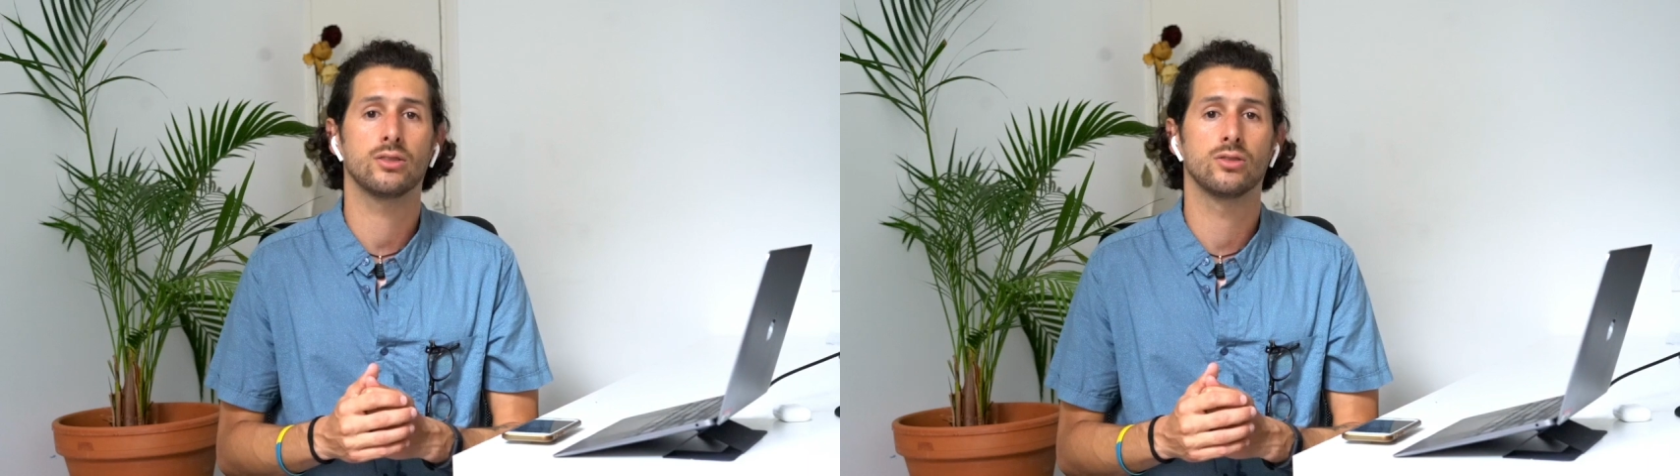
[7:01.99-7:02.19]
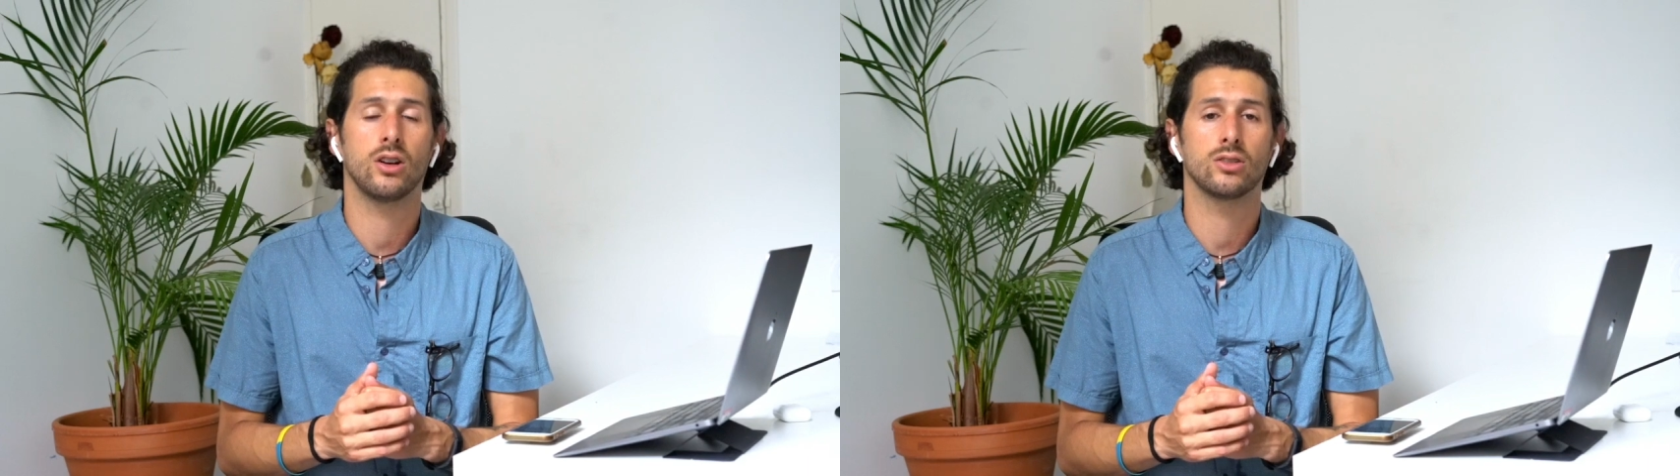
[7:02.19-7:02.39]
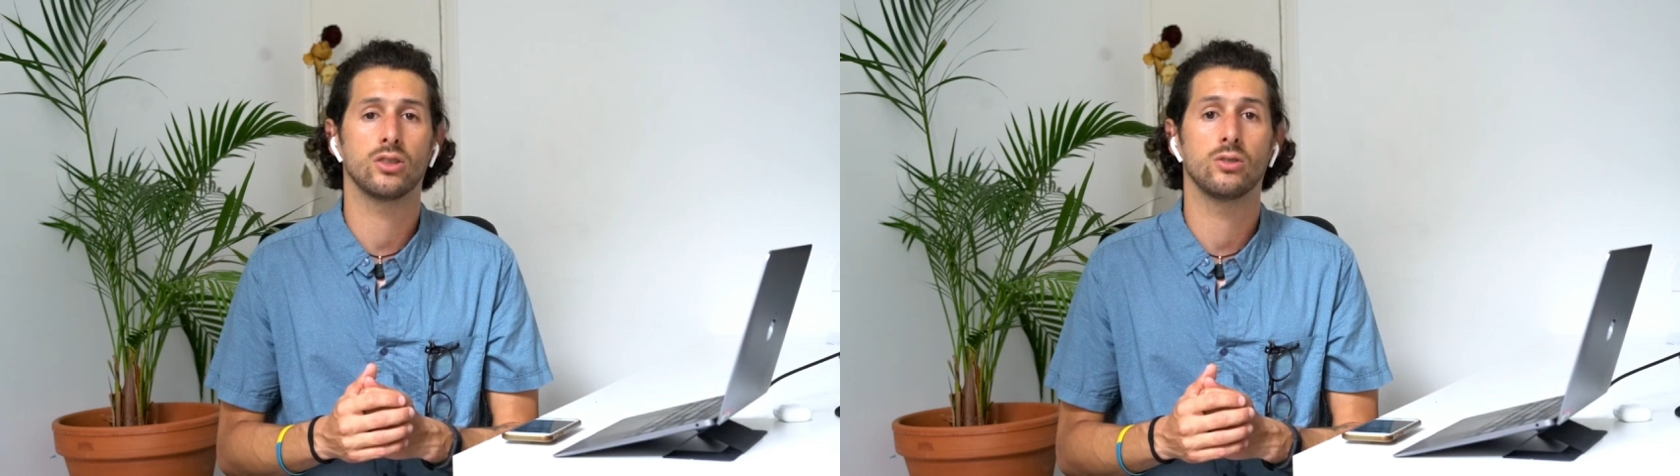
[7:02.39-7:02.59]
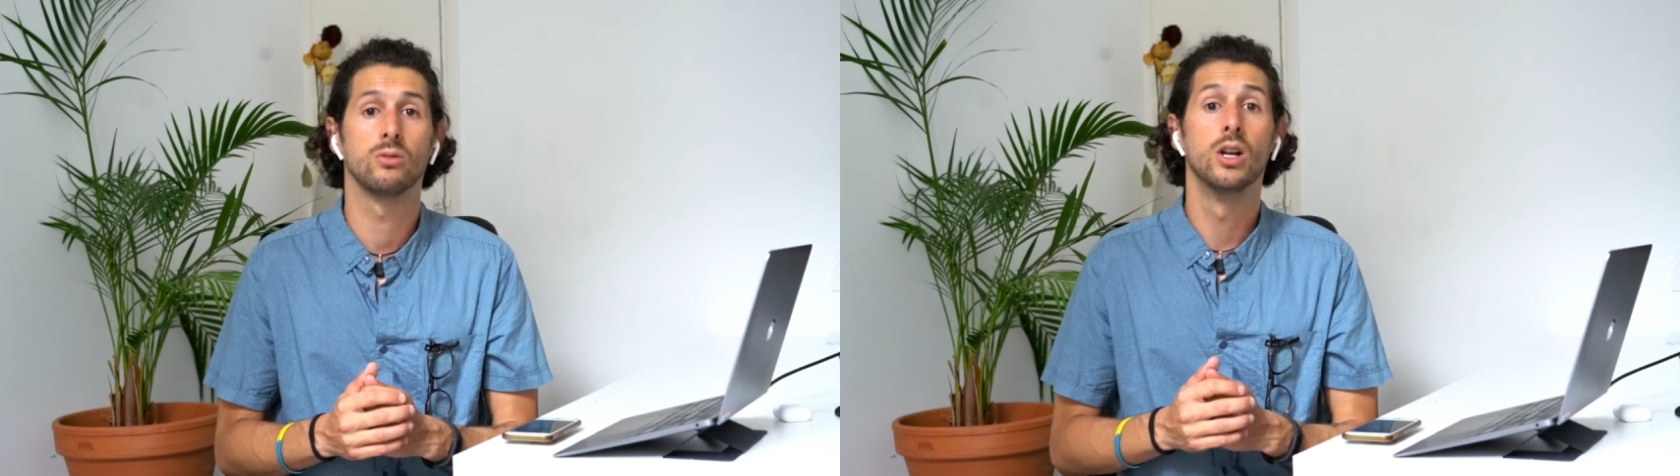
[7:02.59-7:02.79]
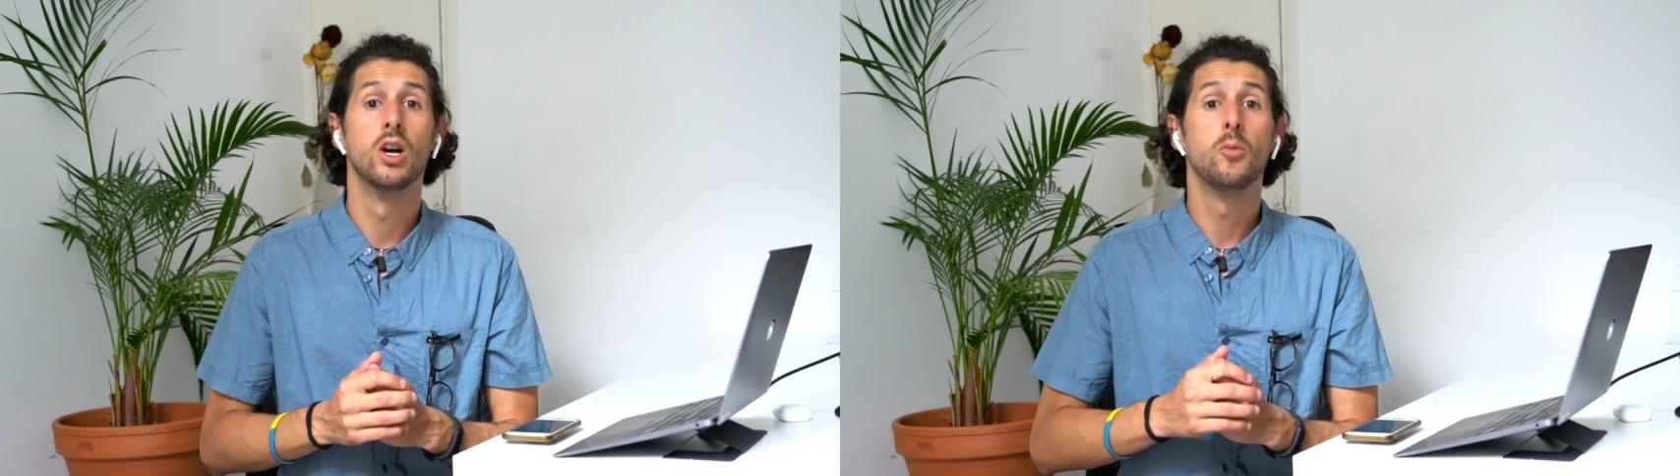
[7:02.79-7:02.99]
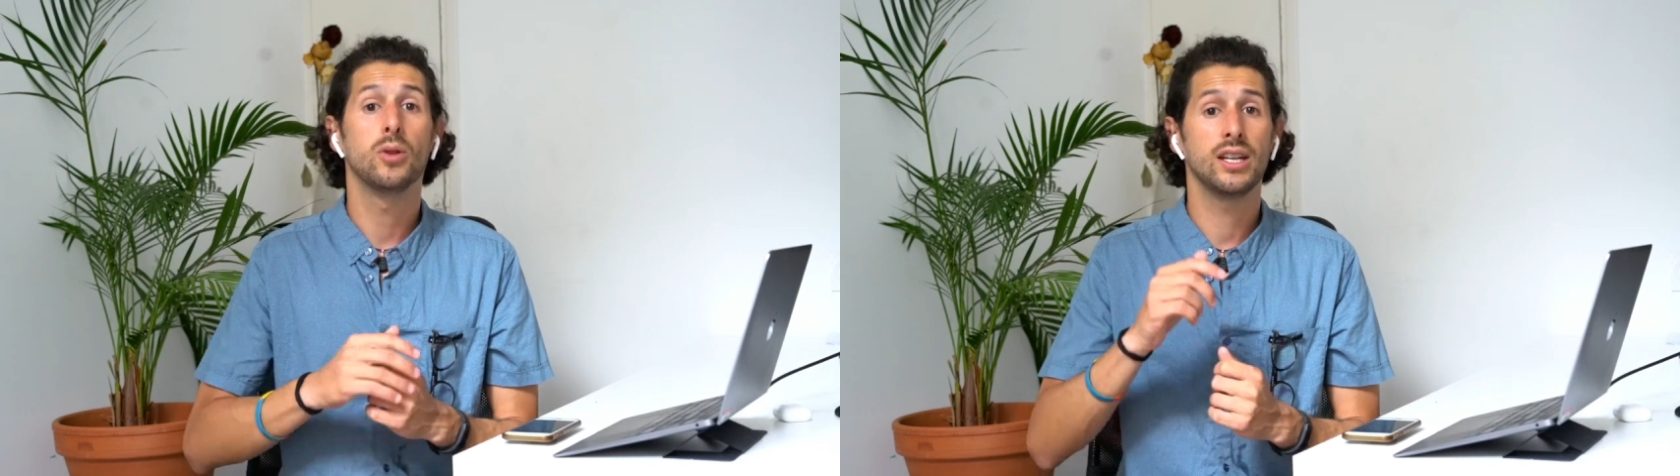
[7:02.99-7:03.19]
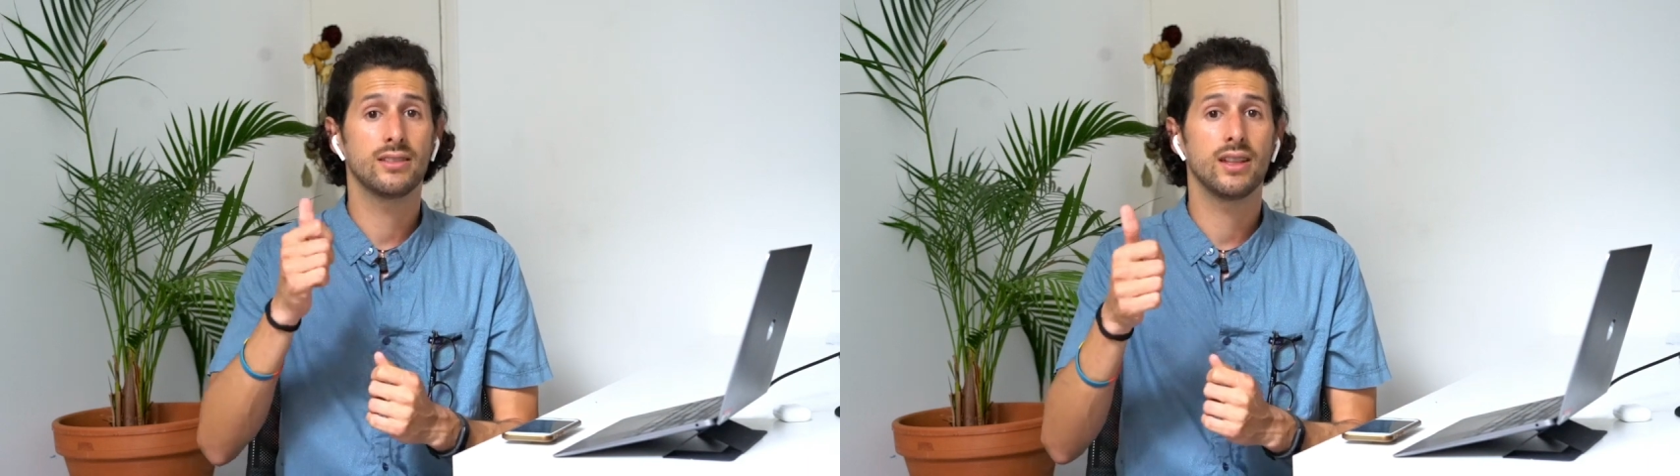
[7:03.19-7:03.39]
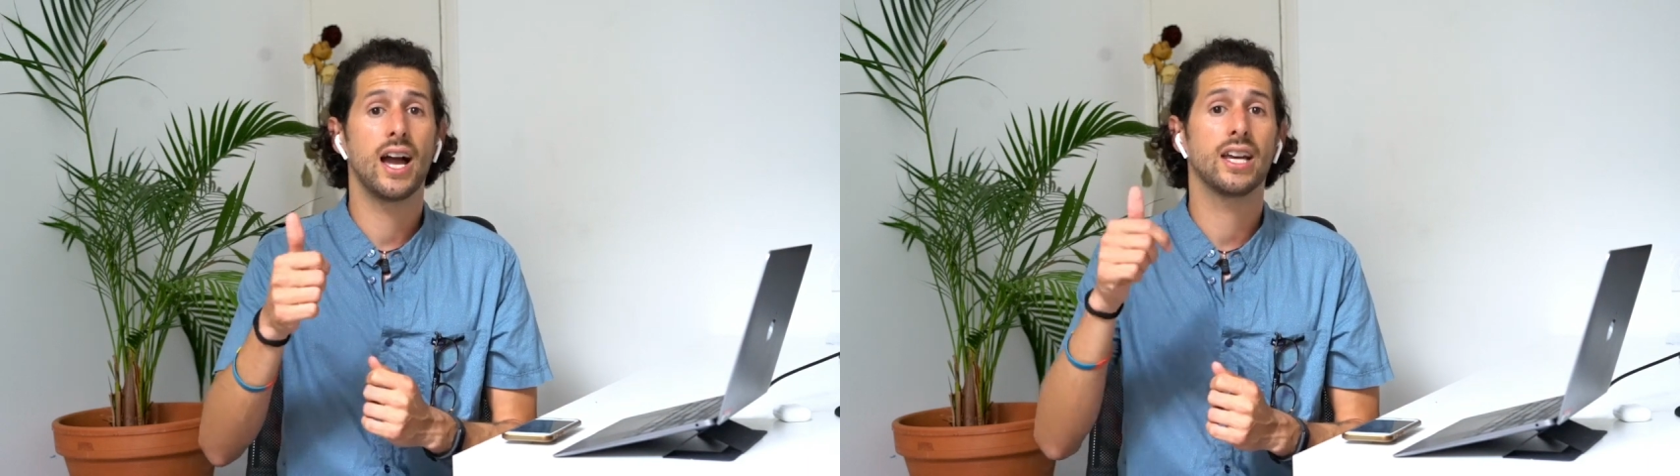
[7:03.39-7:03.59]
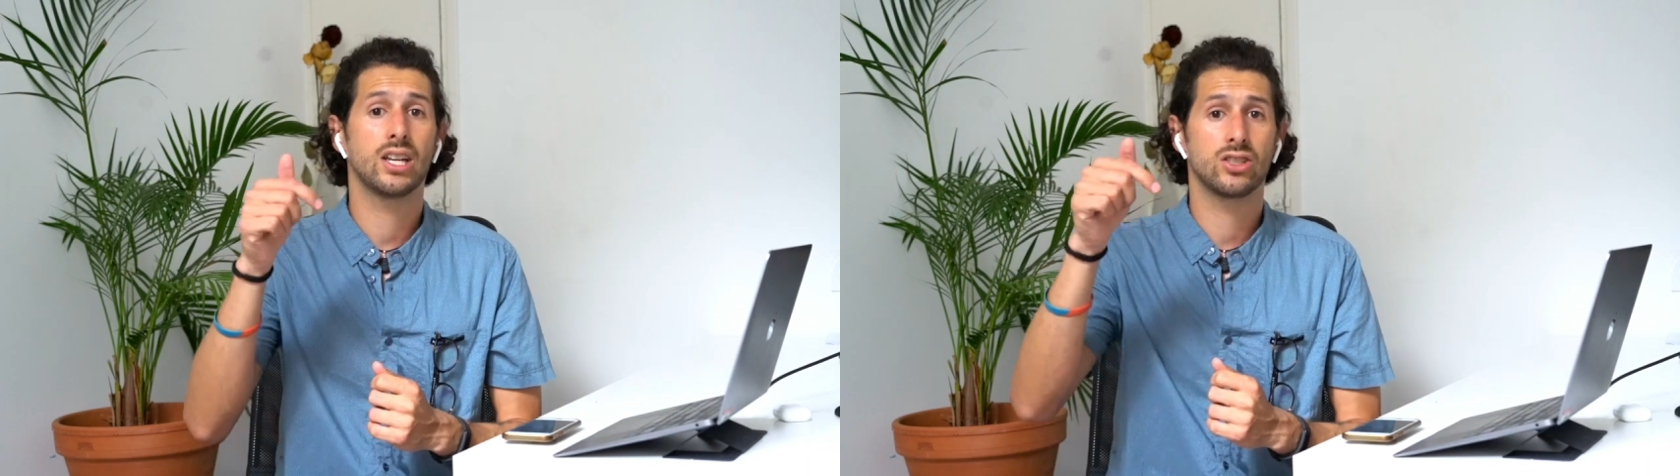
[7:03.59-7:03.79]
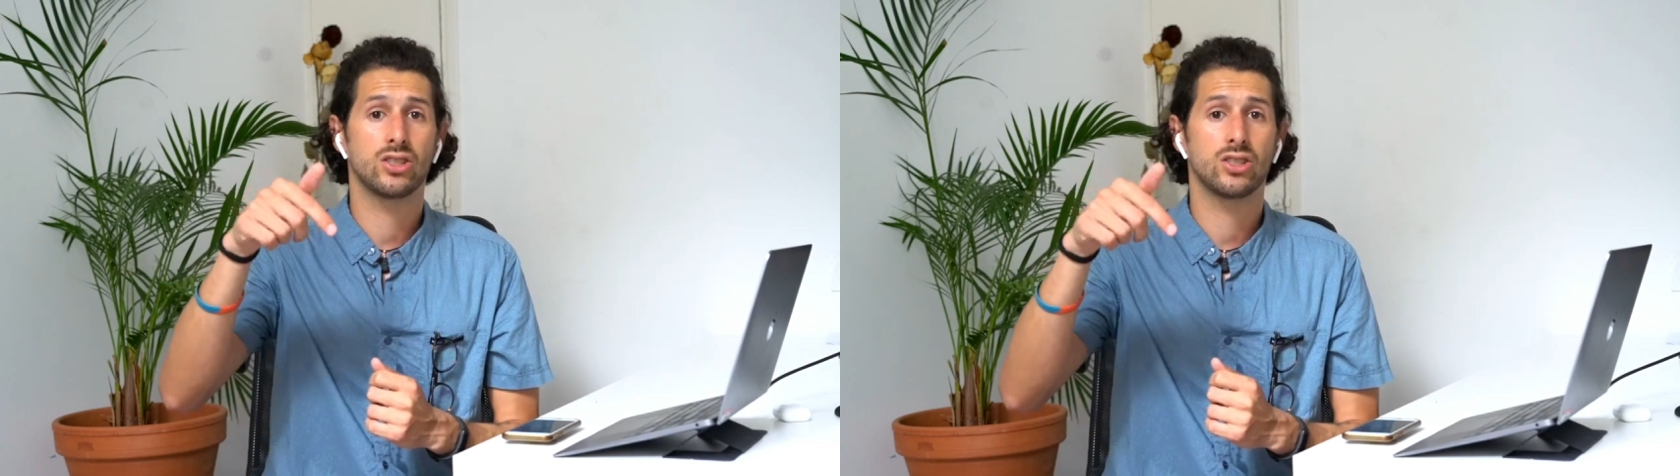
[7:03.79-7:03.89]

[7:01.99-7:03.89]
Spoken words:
to talk to you. Please like,